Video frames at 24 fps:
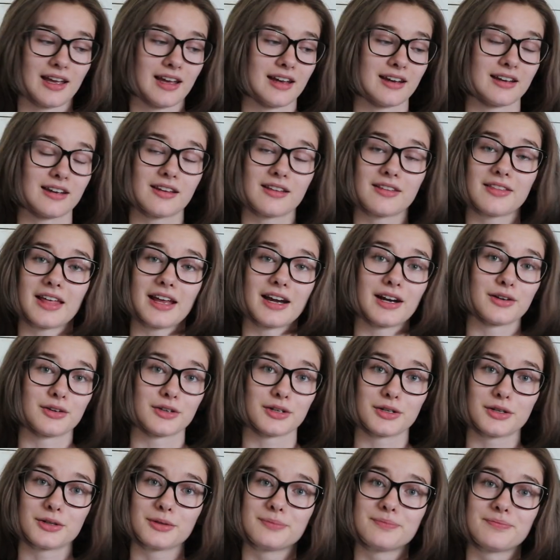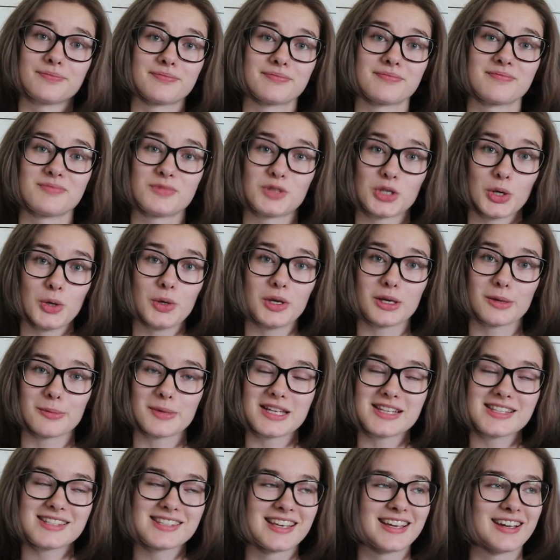and that it grew two
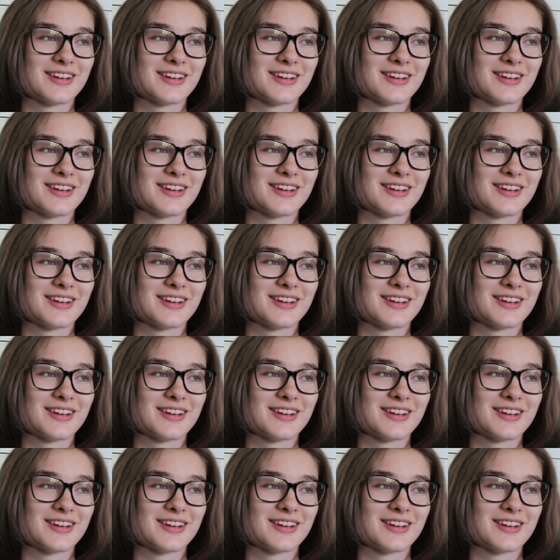humans,